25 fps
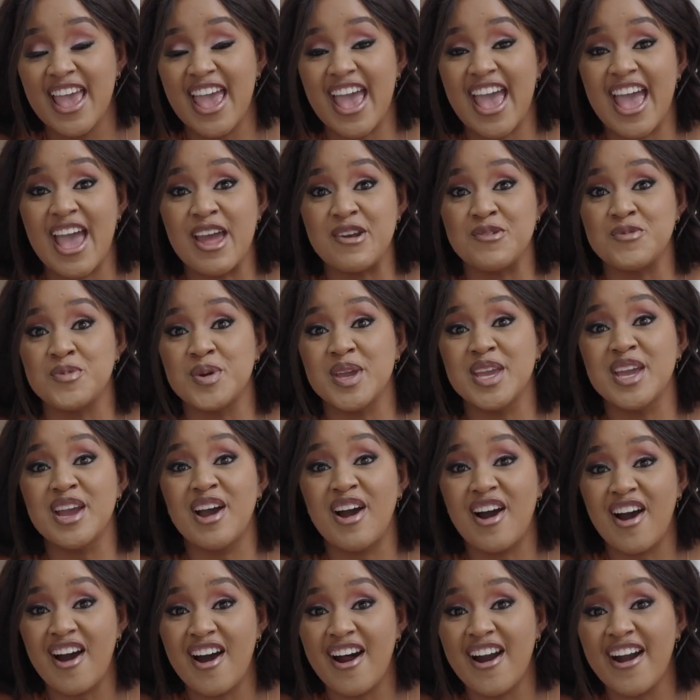and we
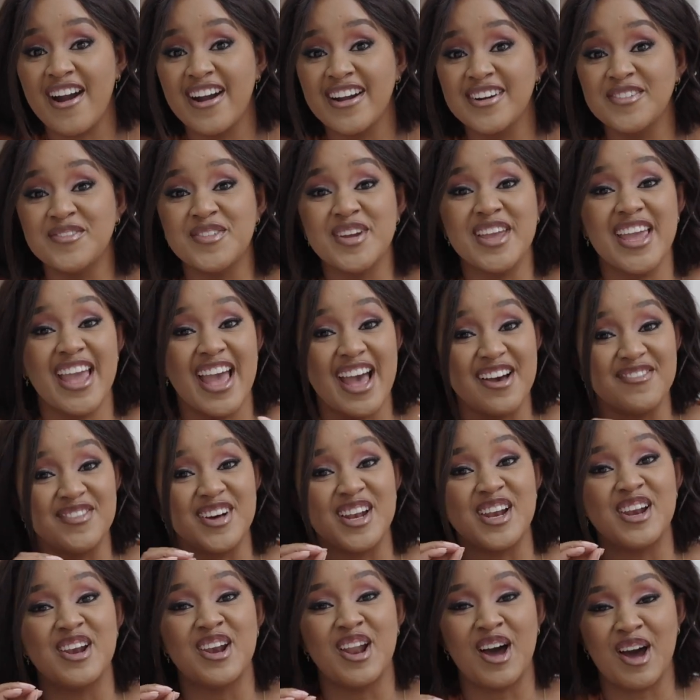have a
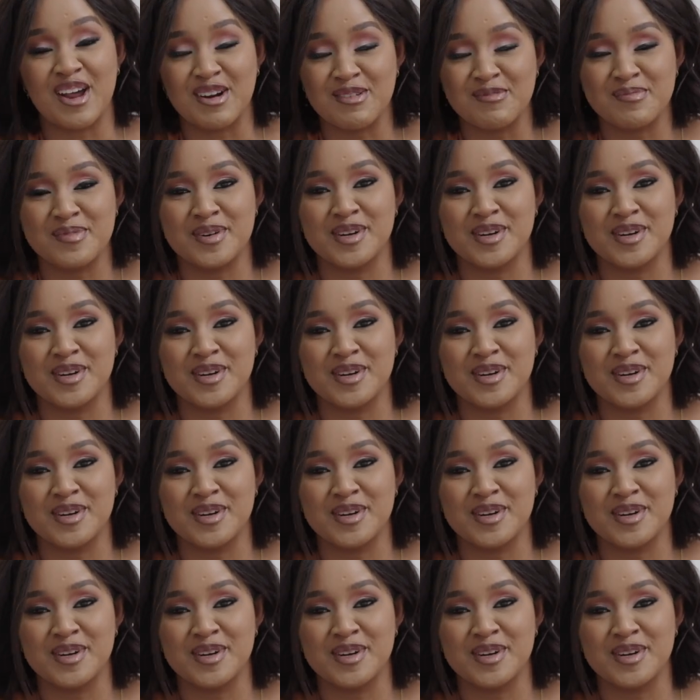lot of